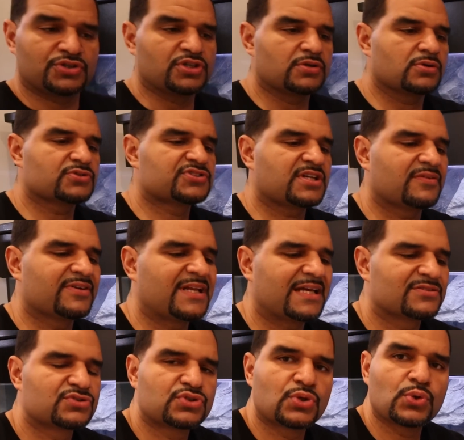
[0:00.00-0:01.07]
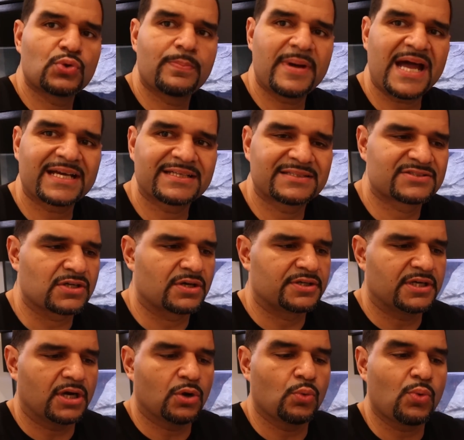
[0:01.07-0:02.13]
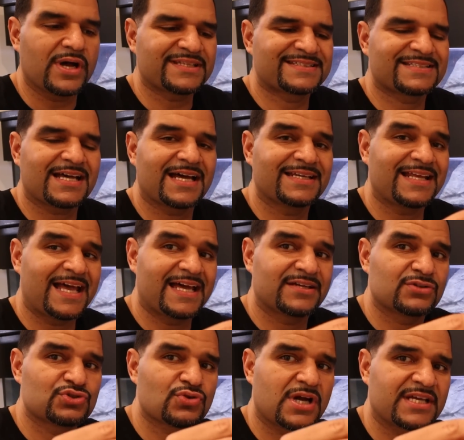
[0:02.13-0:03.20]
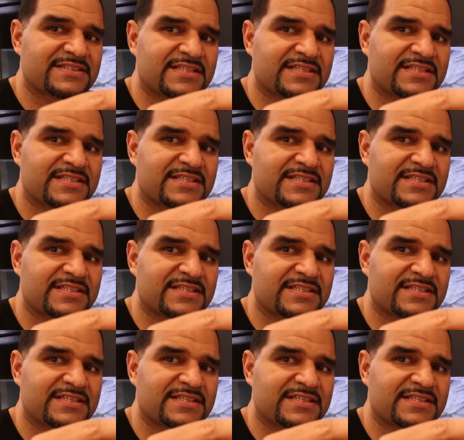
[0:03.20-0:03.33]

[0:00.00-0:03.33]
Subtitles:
the Nero 7 has two magnets on it, a wet side and a dry